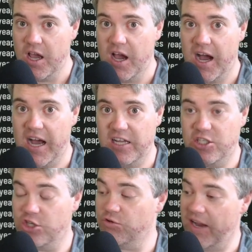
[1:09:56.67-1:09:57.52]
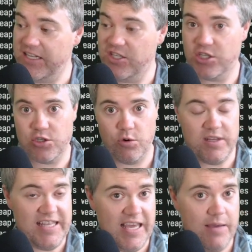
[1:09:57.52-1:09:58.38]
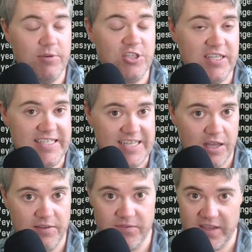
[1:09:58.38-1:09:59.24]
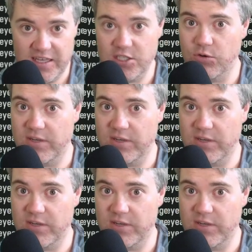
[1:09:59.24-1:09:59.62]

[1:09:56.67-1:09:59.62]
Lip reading: to try to store the image itself into a